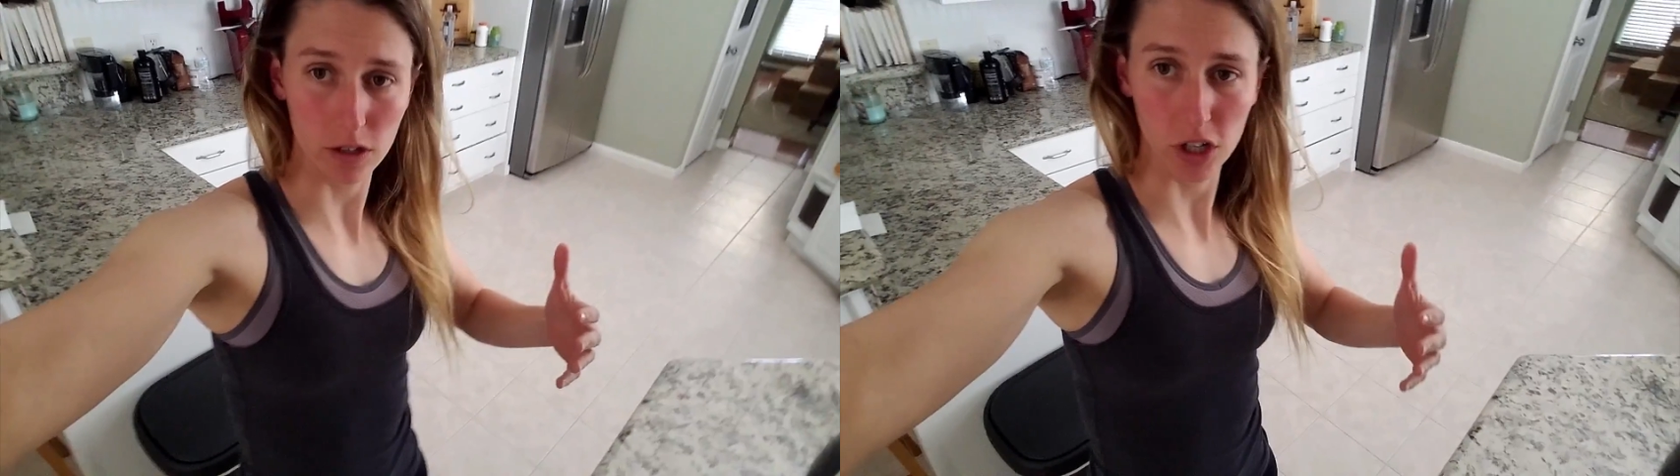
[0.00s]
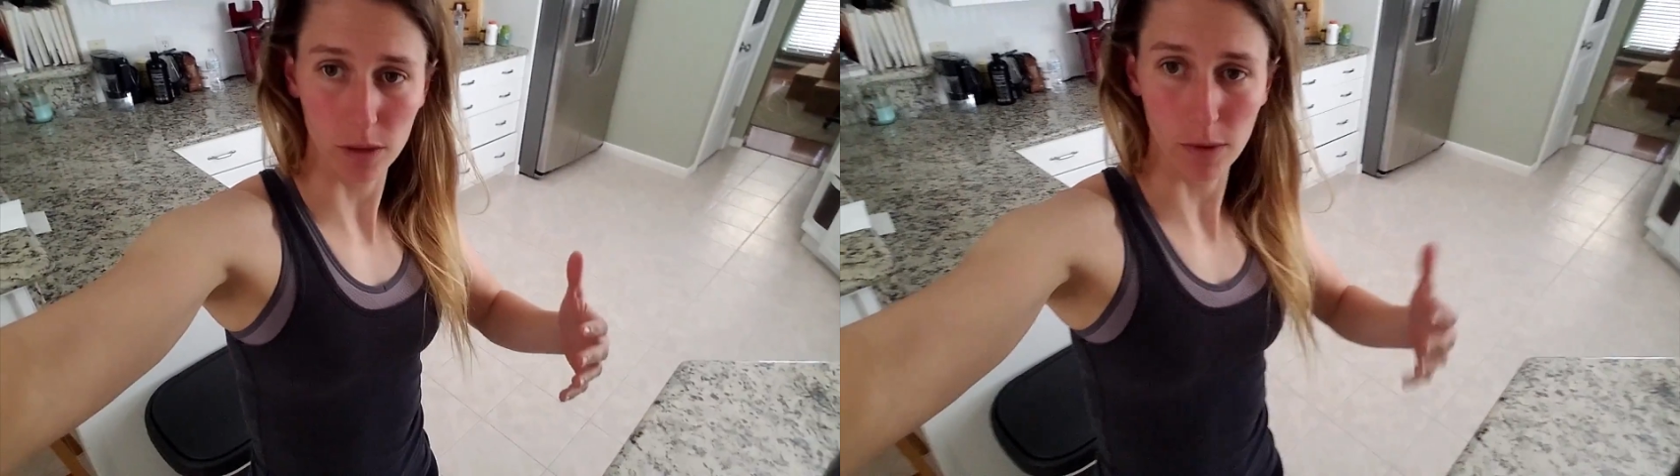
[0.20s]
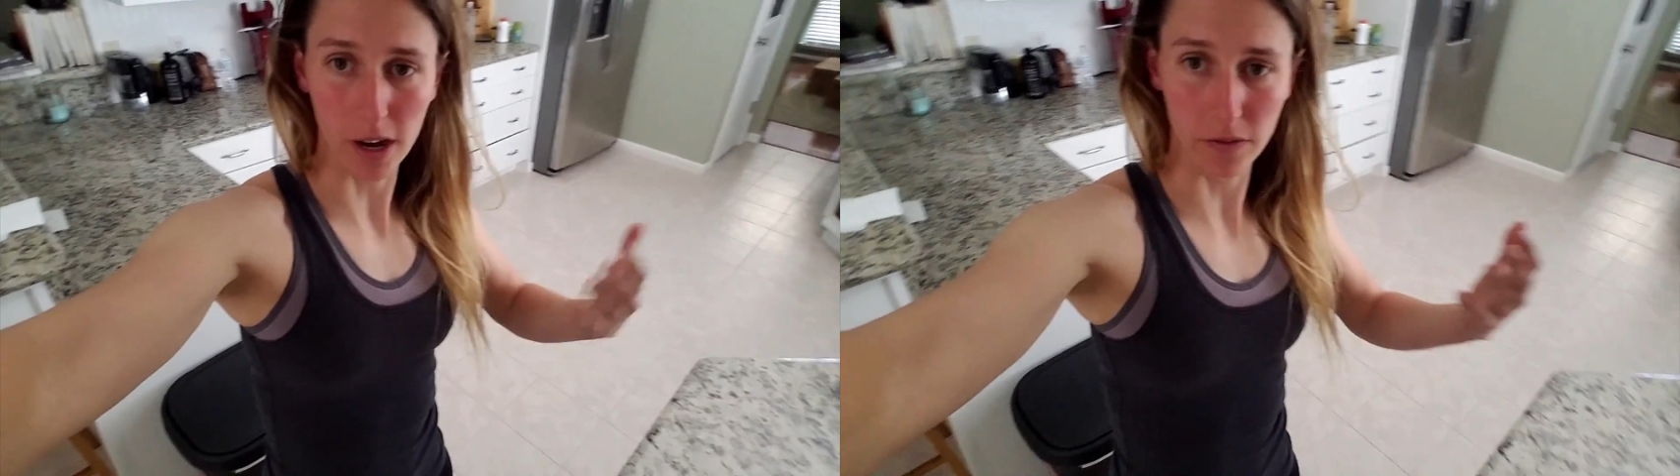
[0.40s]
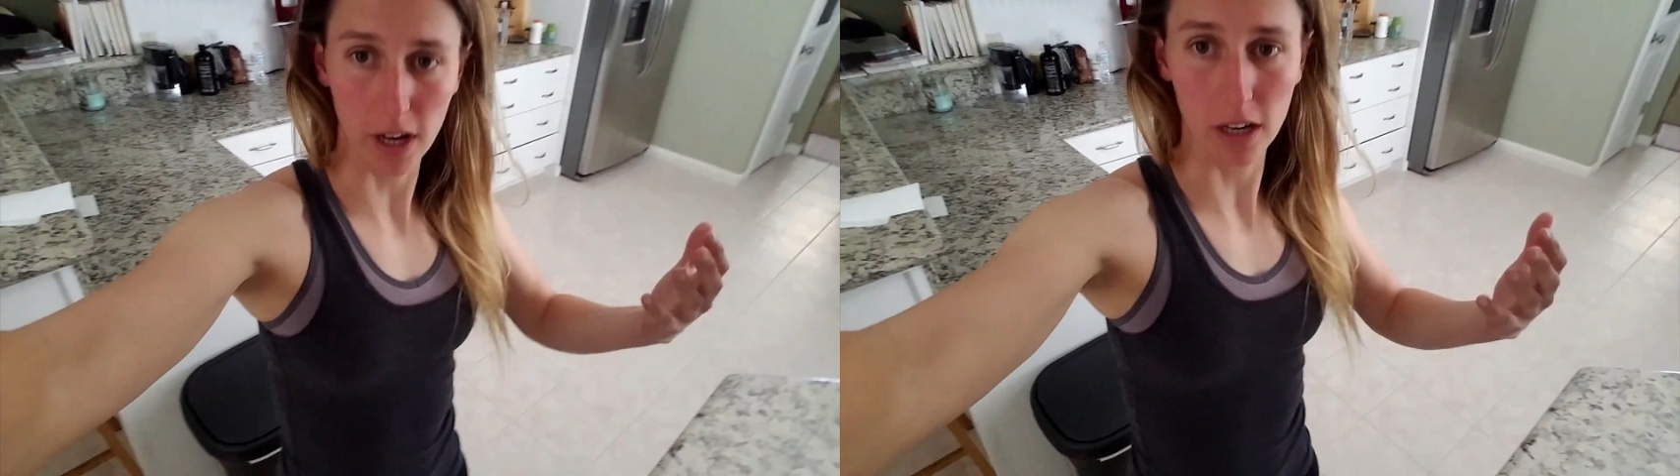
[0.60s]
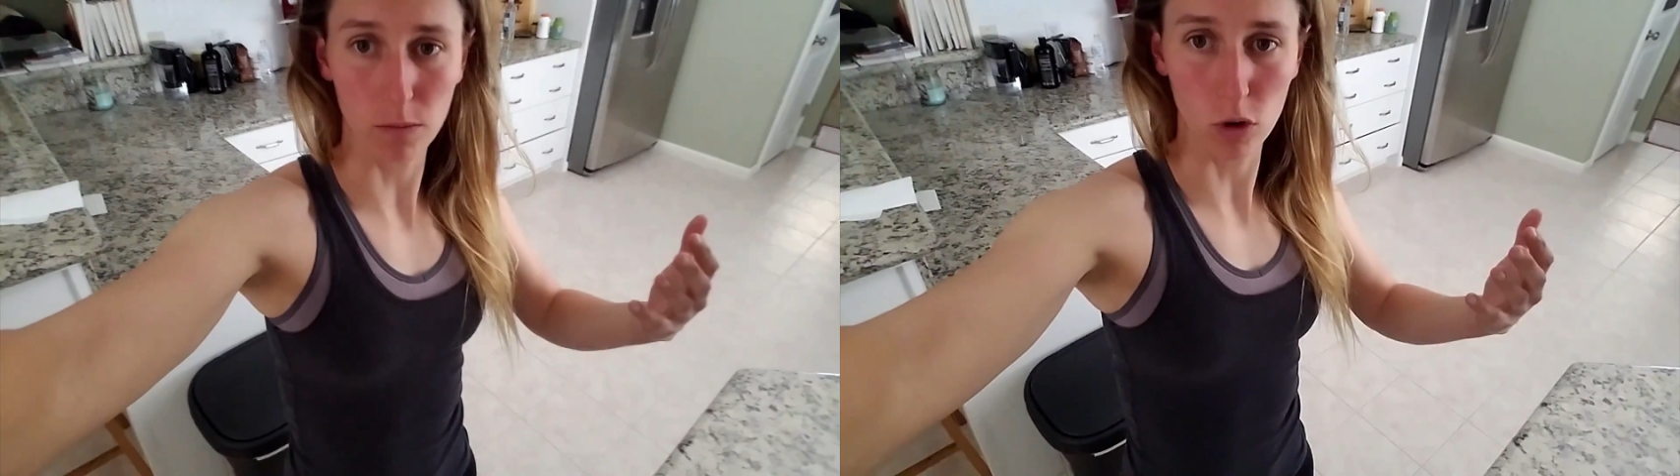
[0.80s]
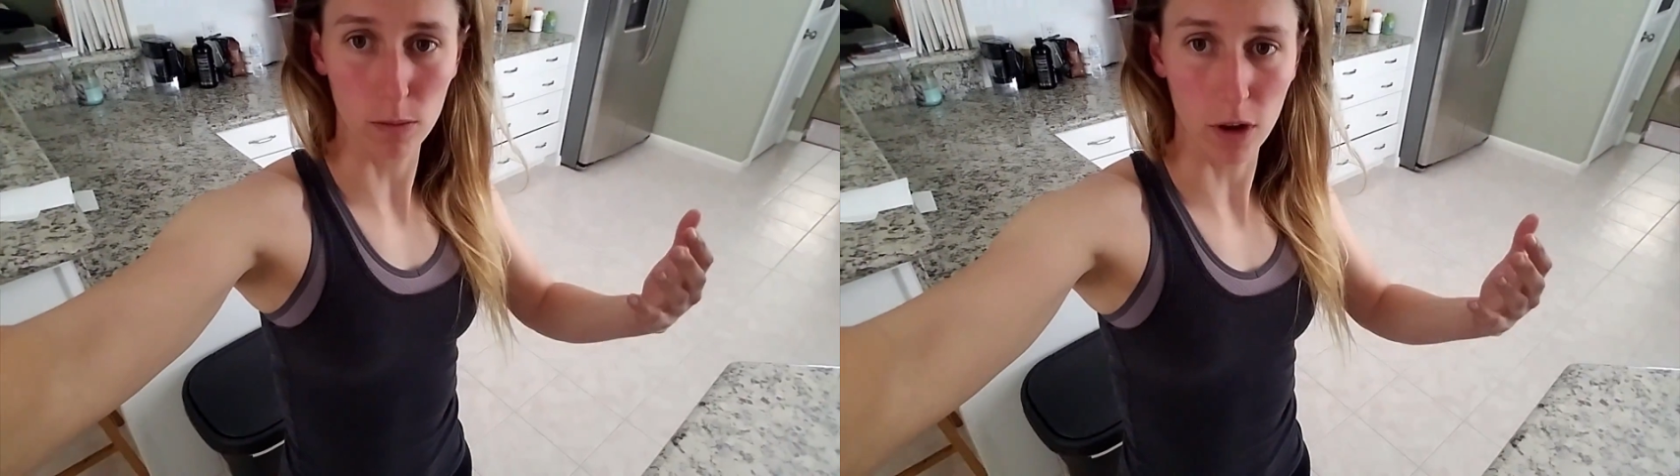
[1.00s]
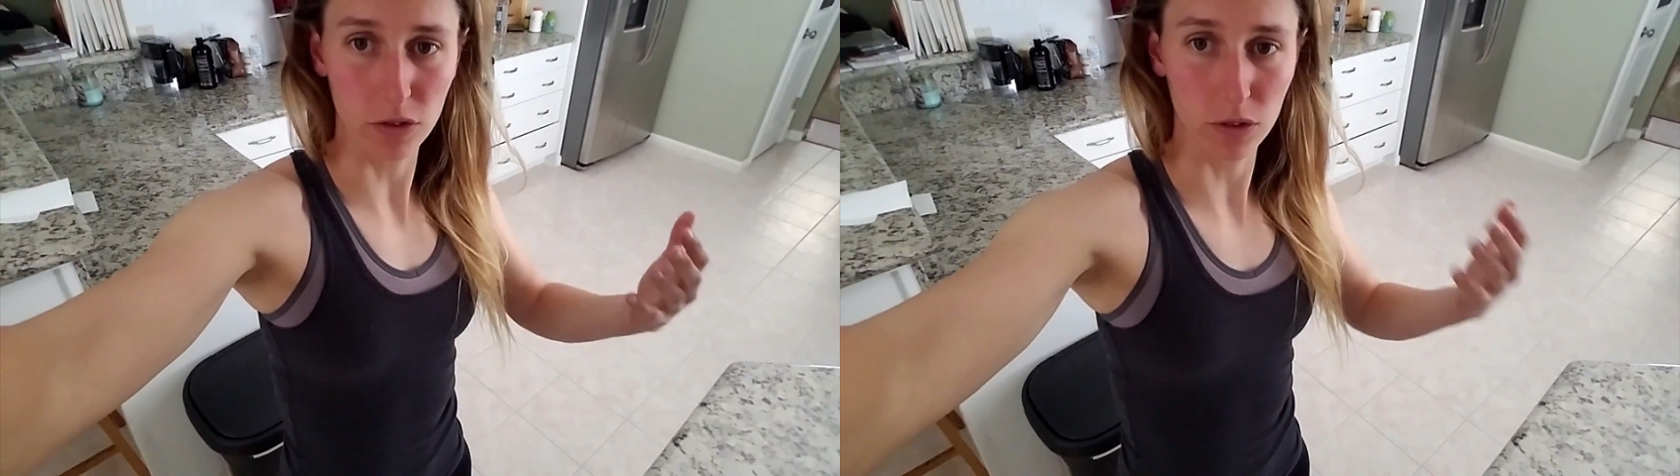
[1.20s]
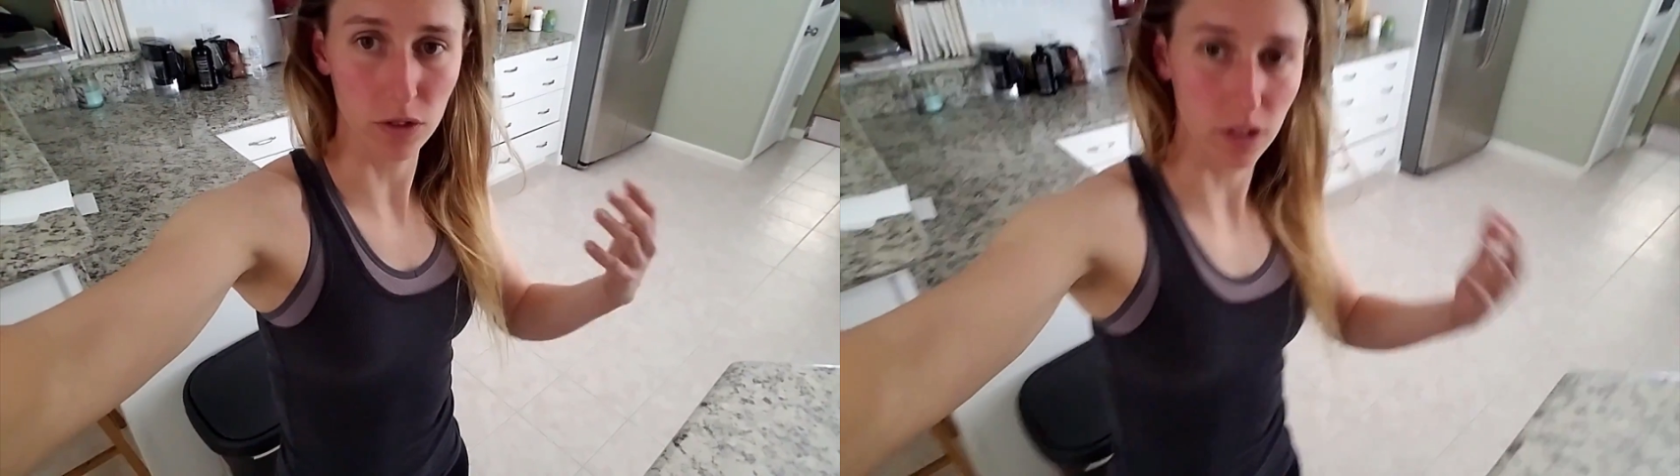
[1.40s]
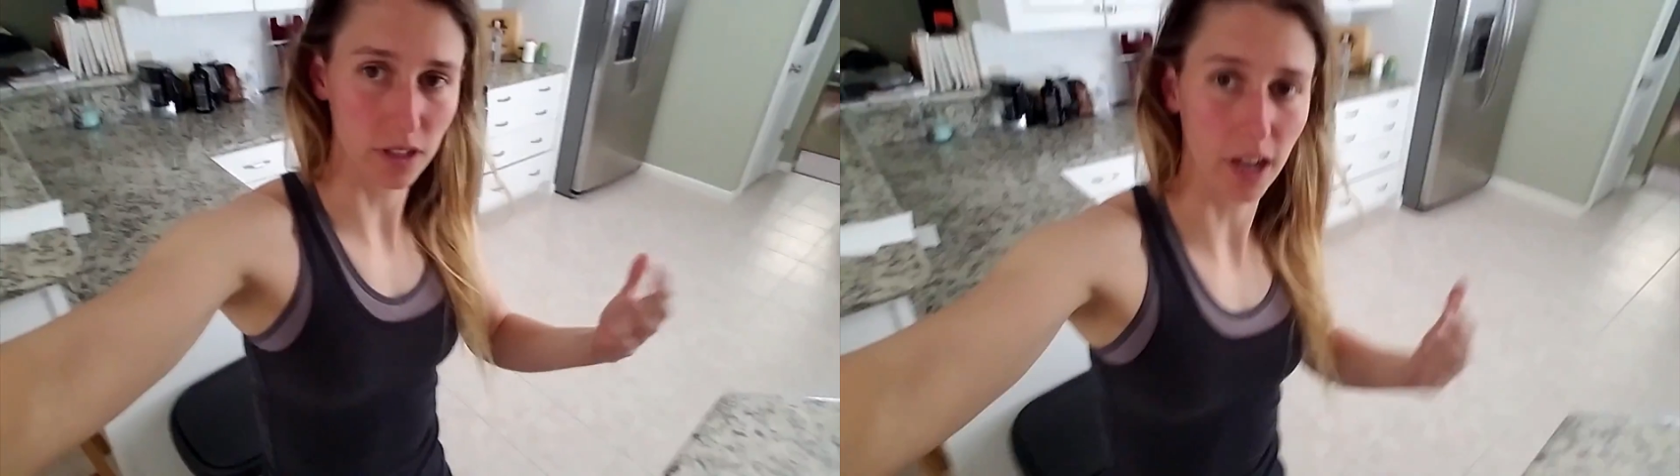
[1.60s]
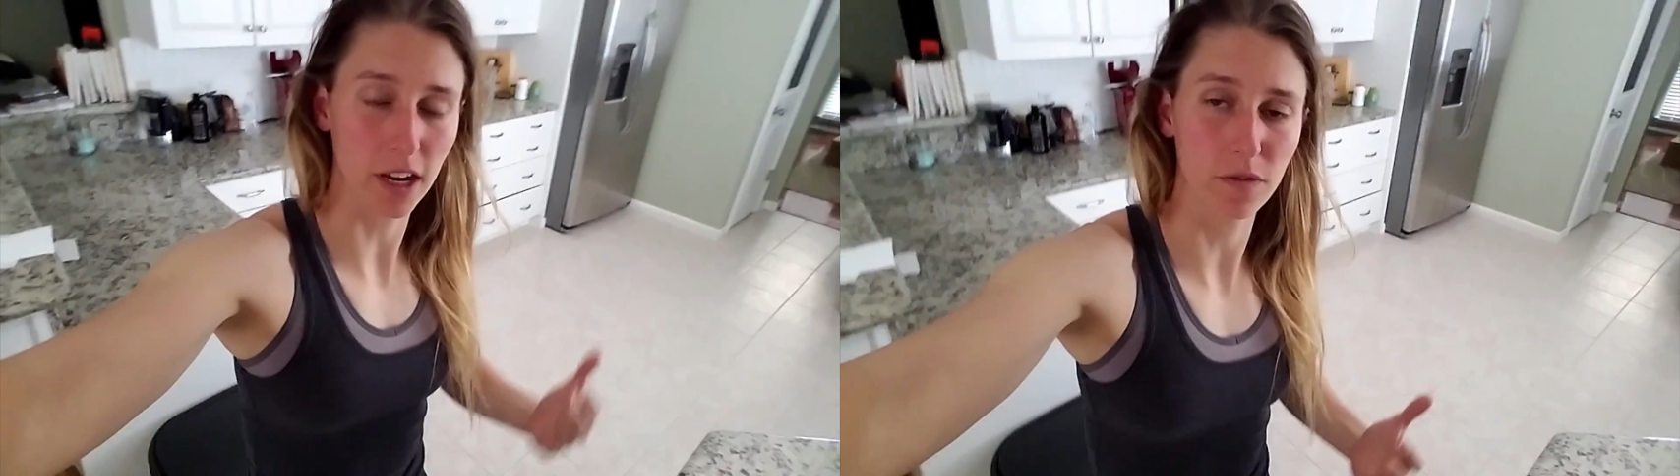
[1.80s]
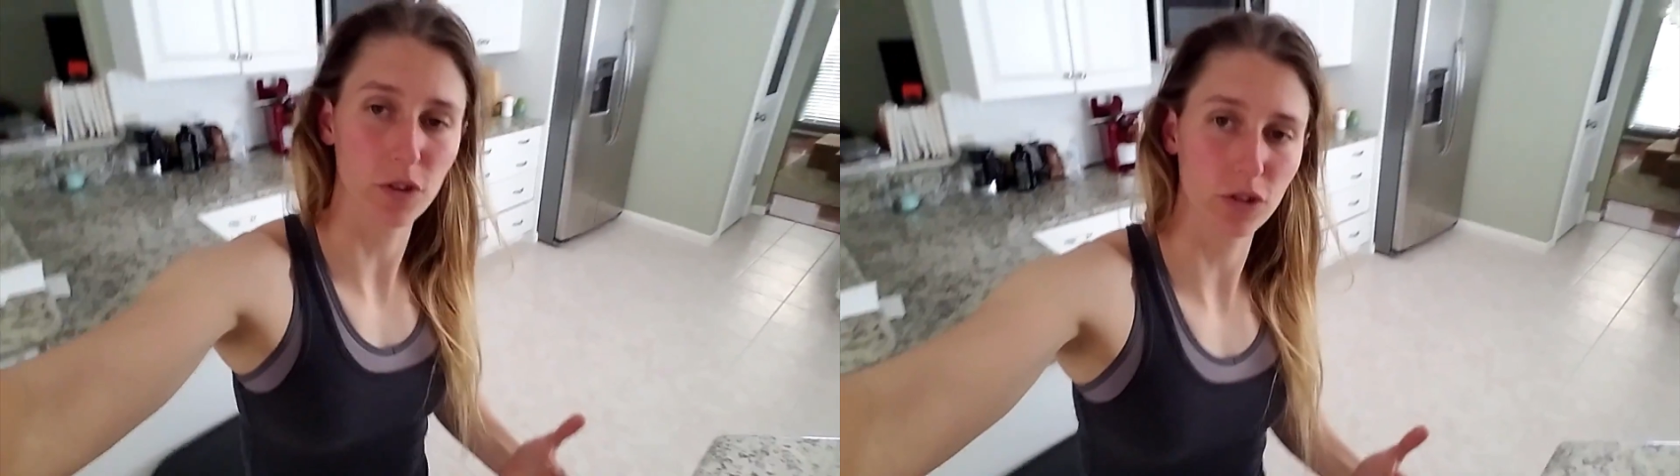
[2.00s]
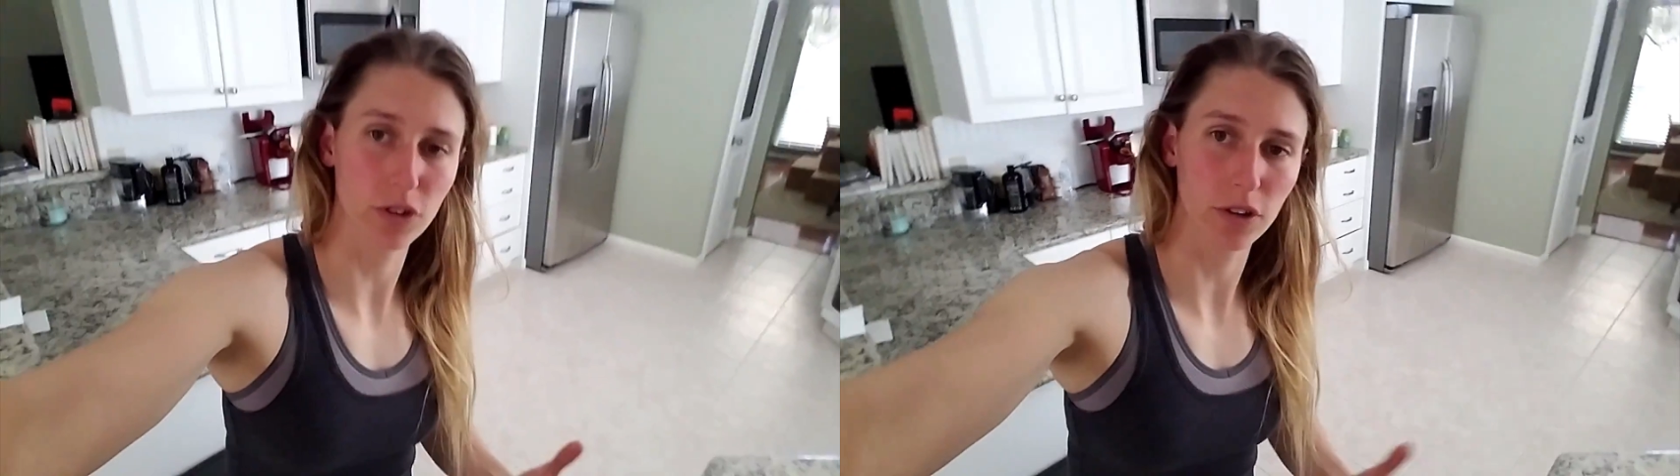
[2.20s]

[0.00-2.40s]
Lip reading: to the gym. I've gained more muscle since I first